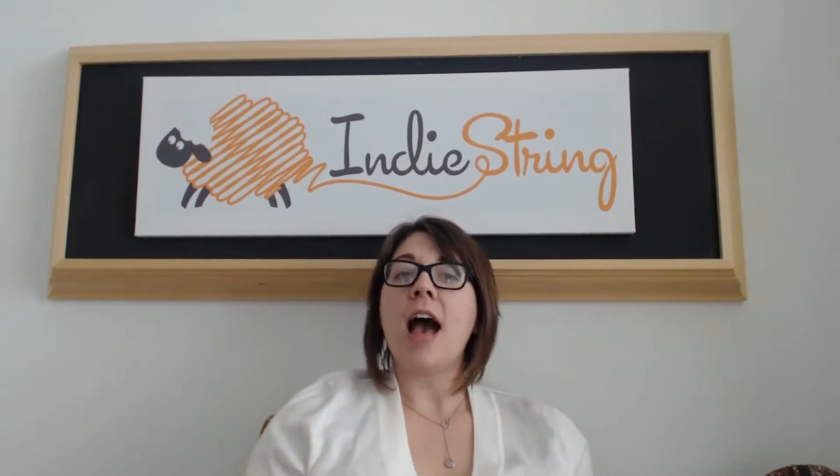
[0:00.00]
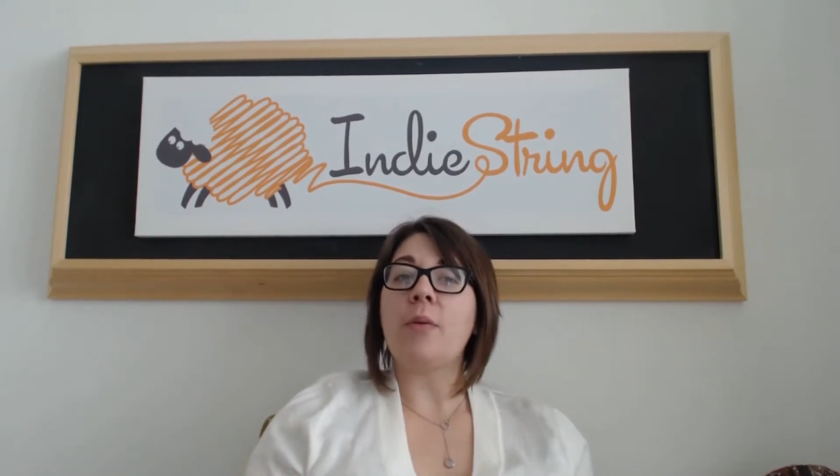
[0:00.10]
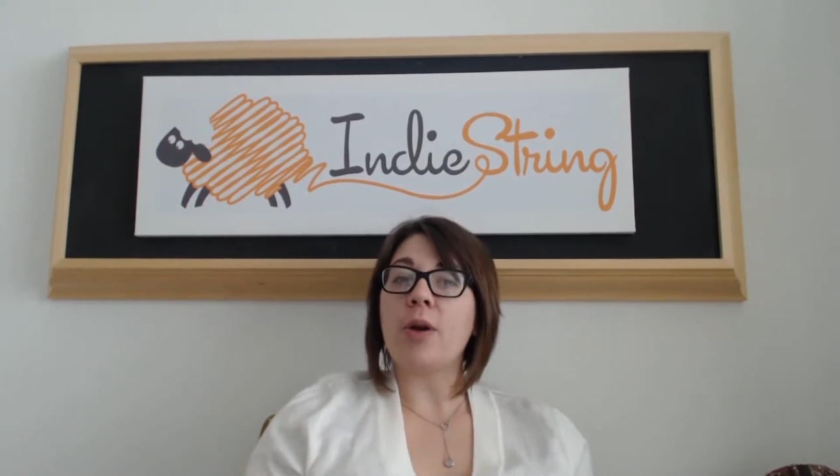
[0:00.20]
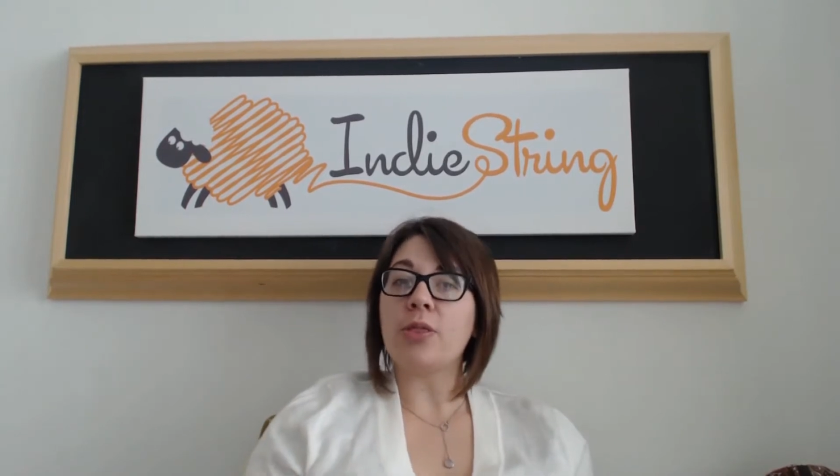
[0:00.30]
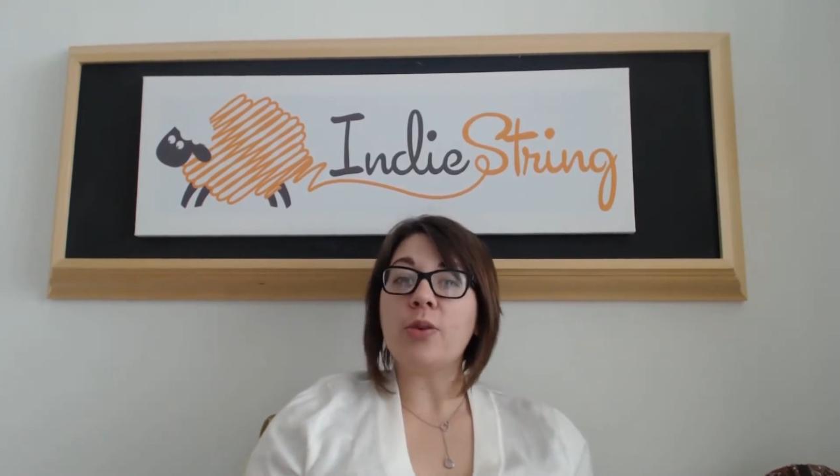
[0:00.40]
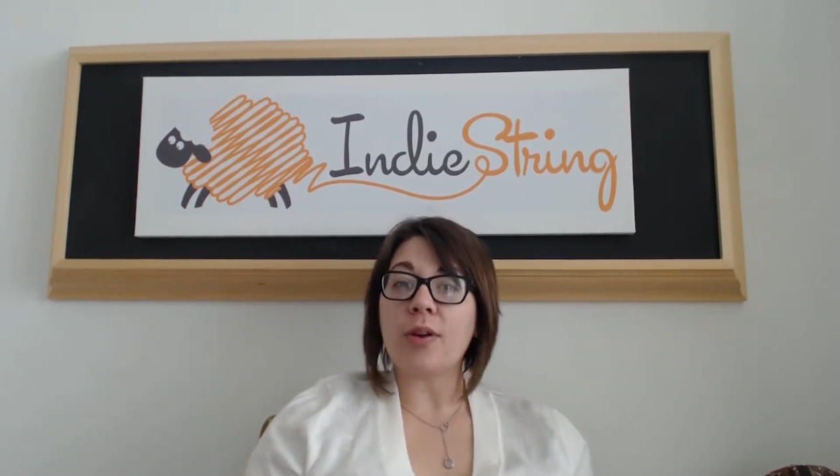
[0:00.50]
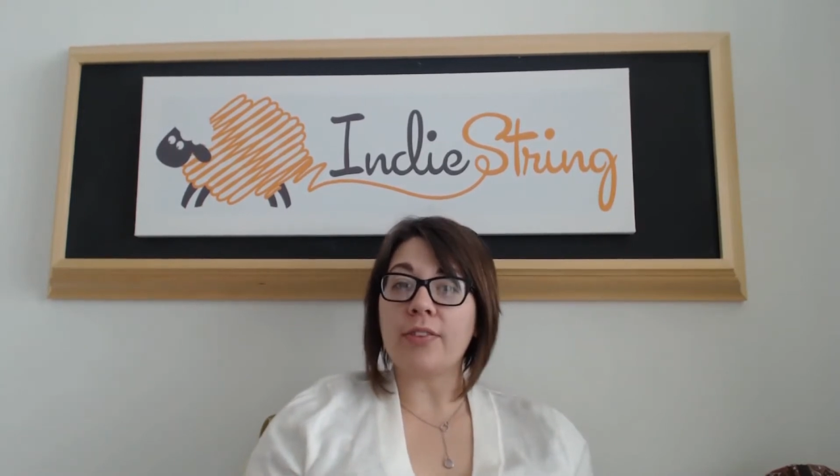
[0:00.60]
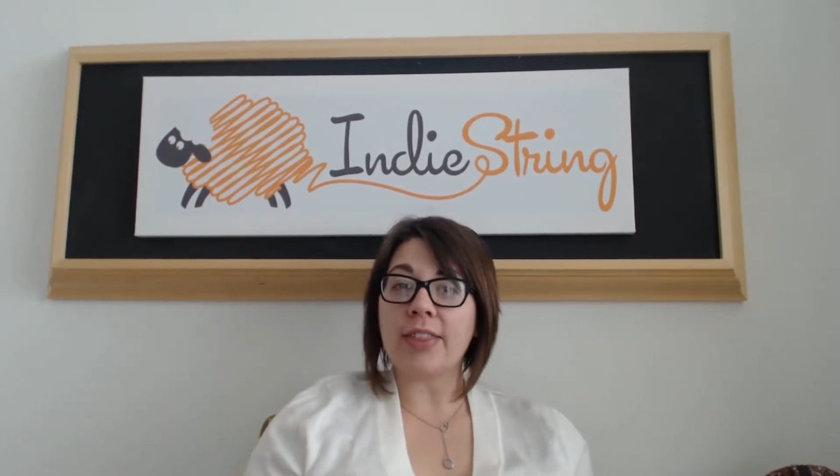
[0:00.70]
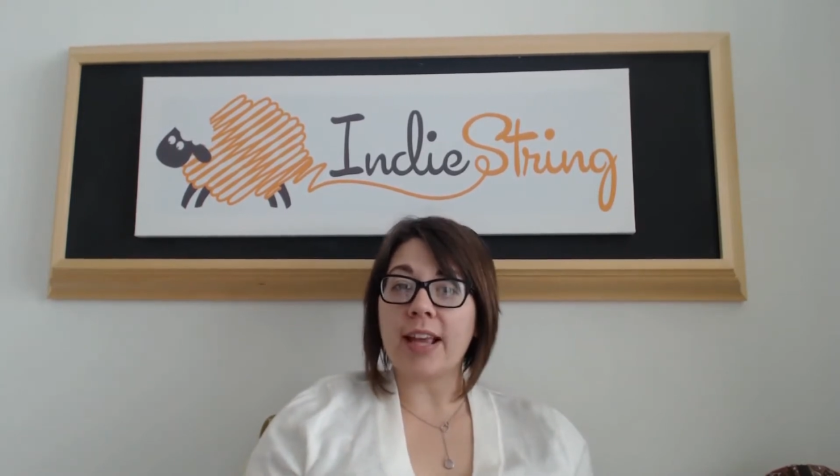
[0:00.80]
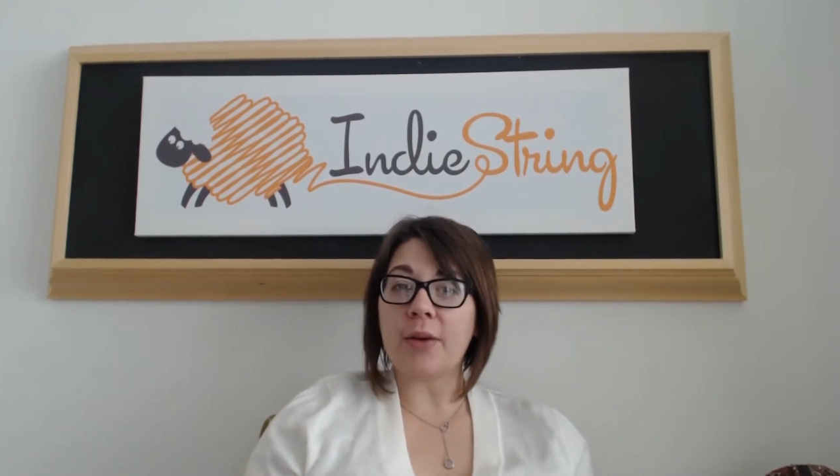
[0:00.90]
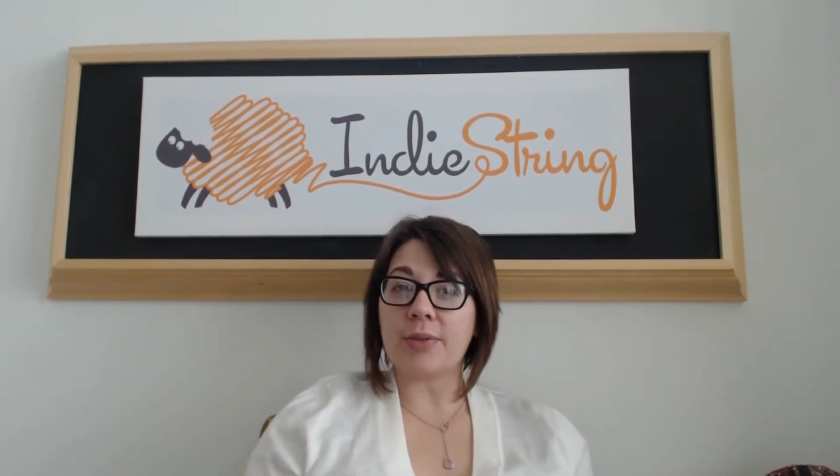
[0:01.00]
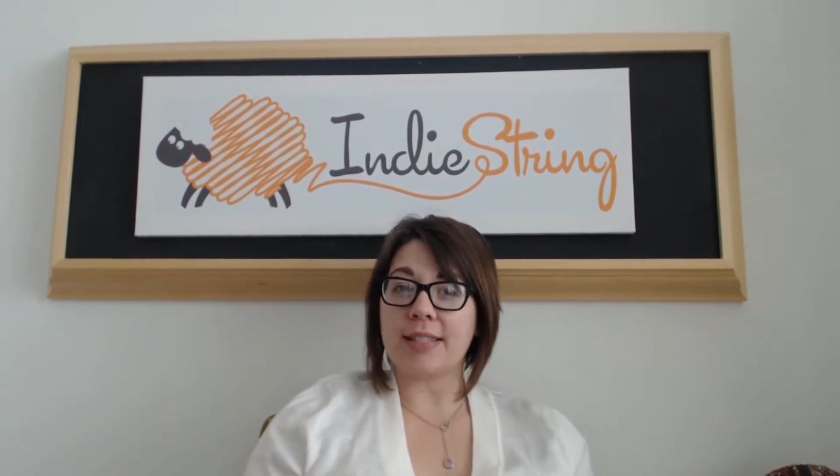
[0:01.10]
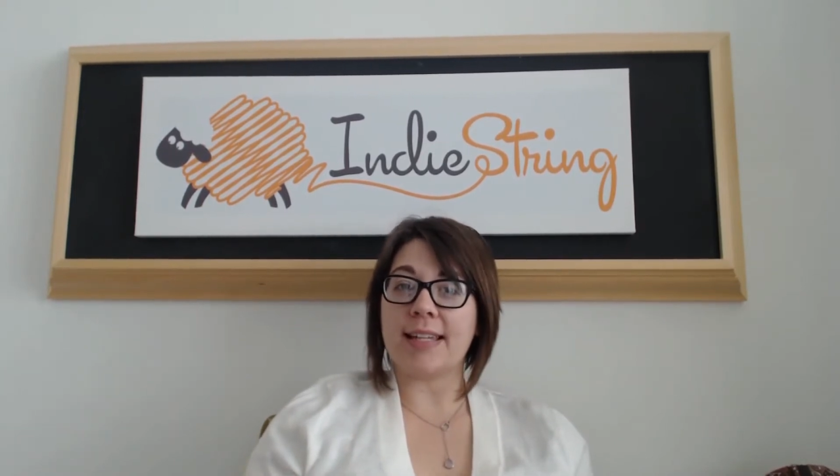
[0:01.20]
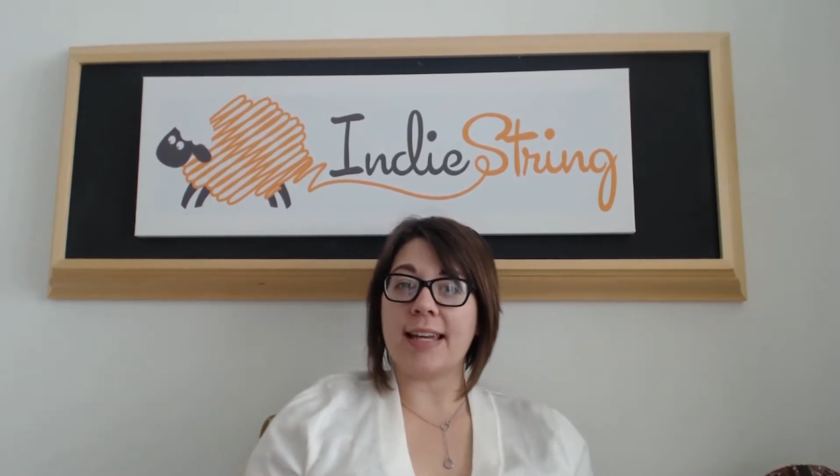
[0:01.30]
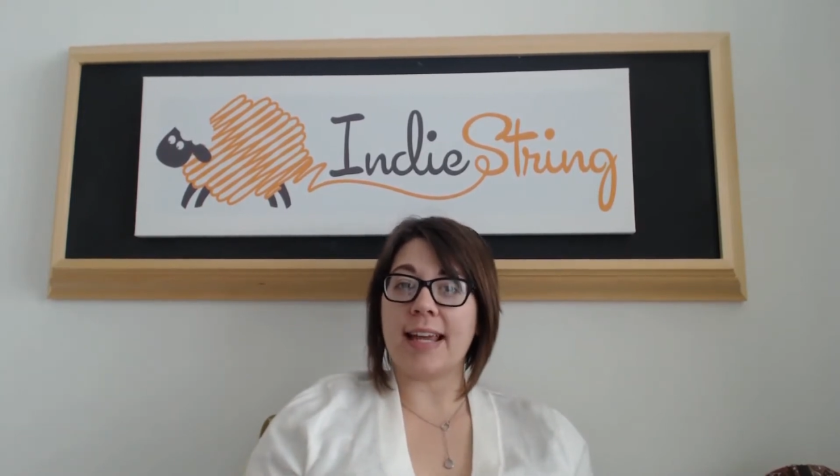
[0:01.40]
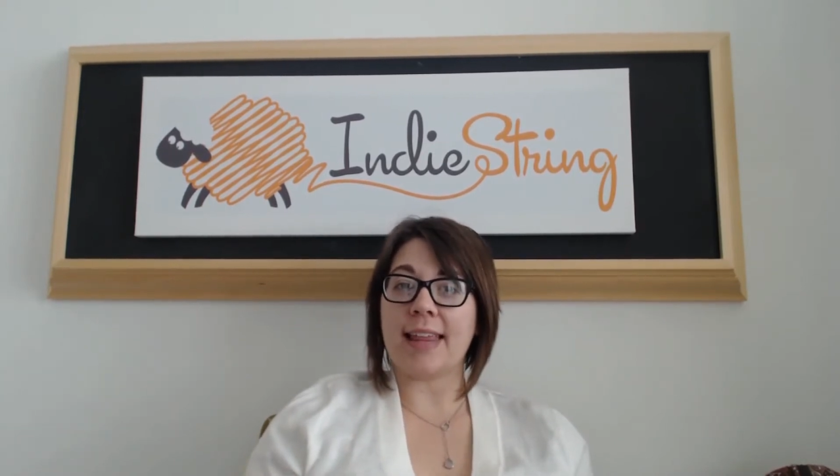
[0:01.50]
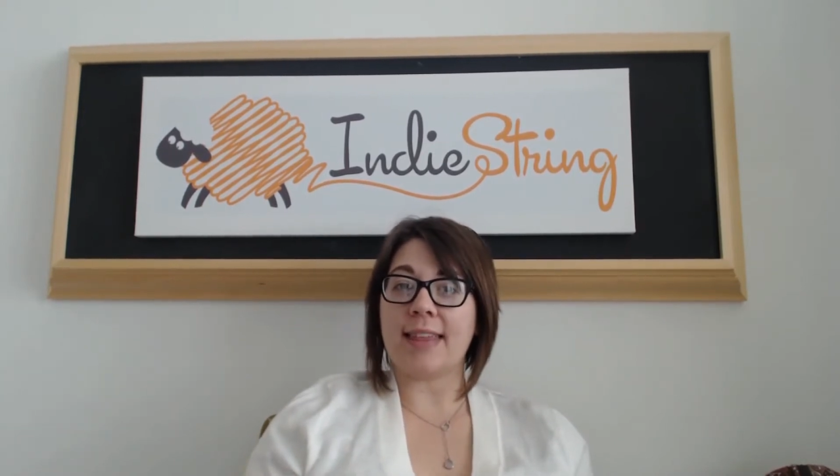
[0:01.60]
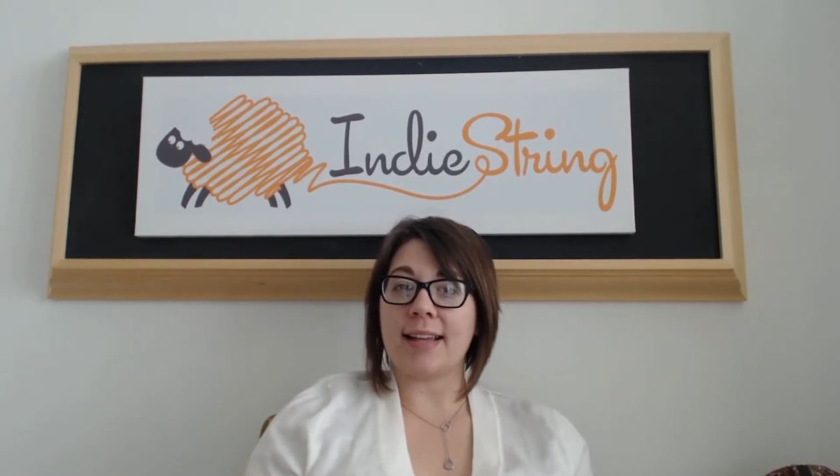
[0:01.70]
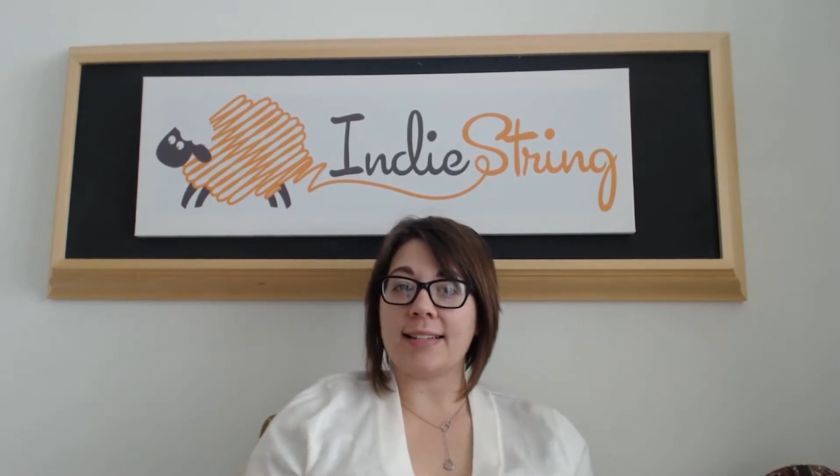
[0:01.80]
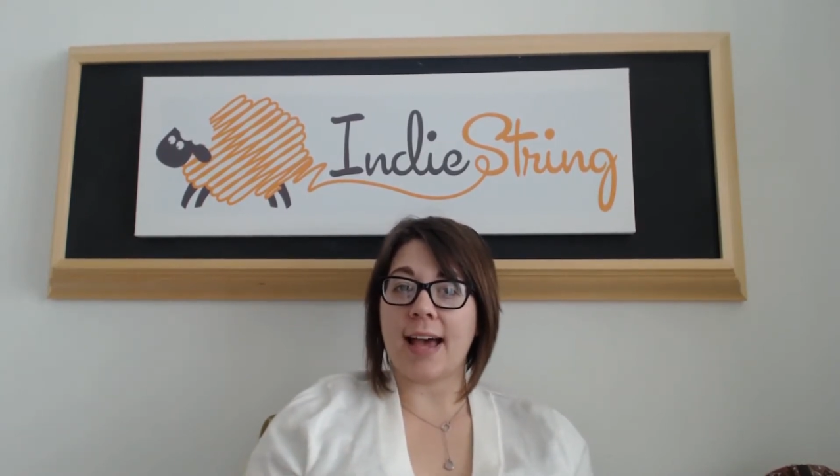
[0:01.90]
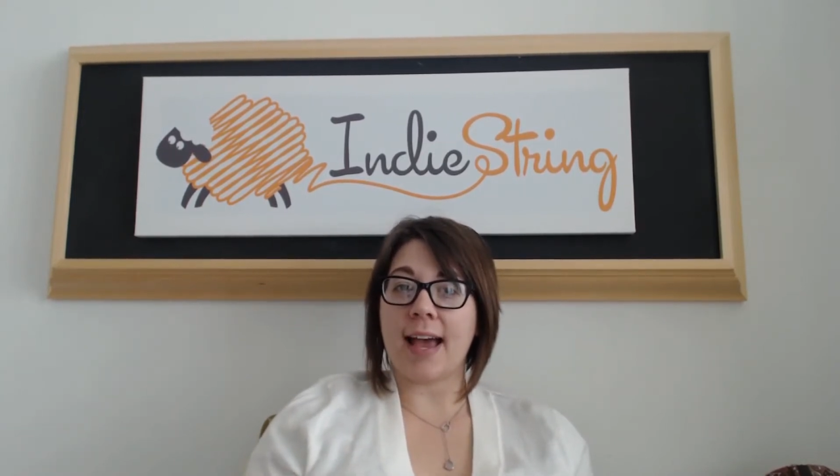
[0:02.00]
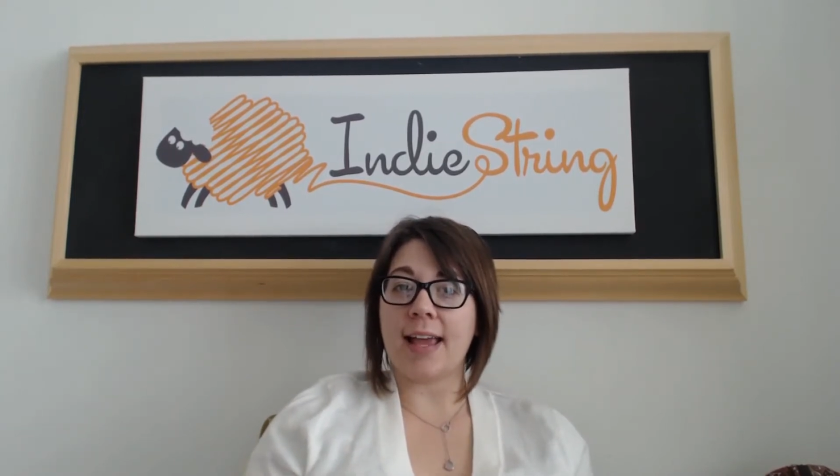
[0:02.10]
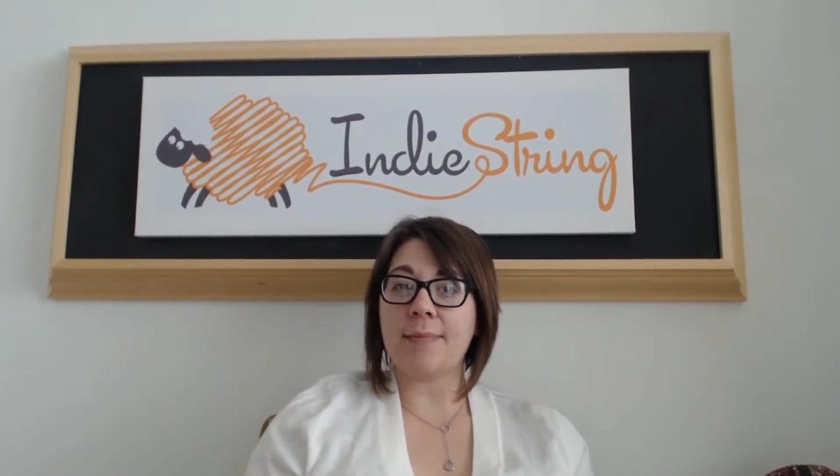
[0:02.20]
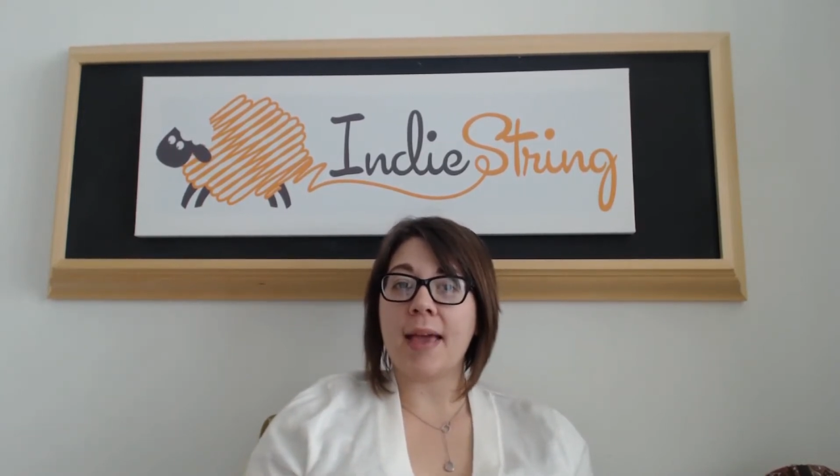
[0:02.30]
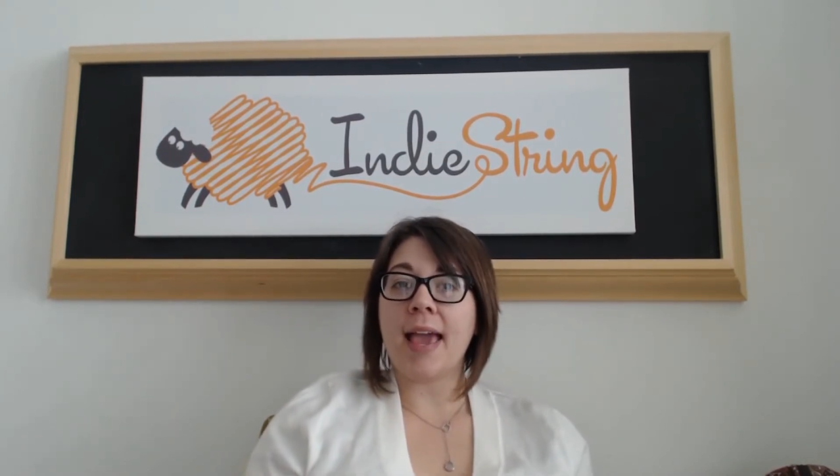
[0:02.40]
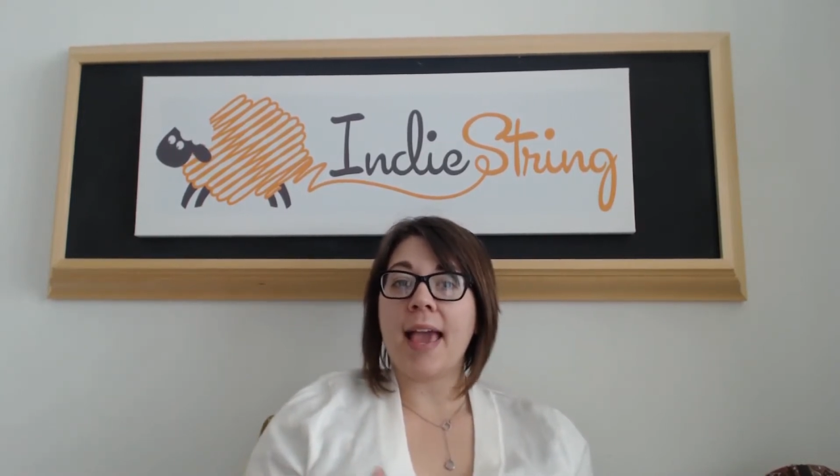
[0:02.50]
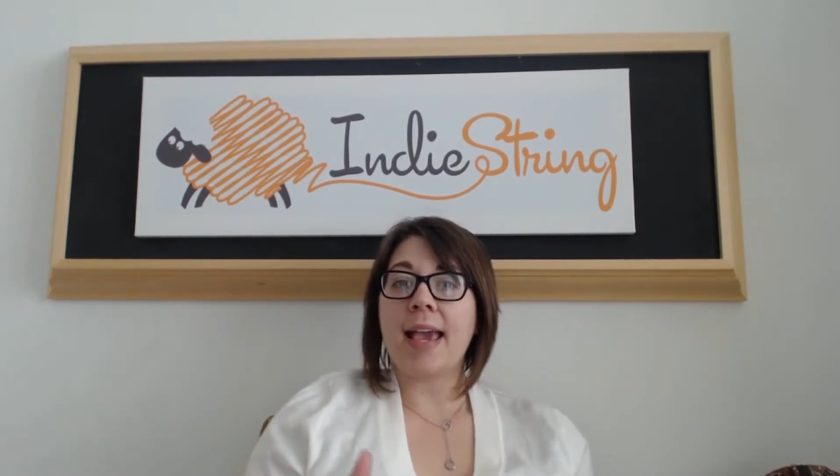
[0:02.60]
I went through everything I was knitting at that time,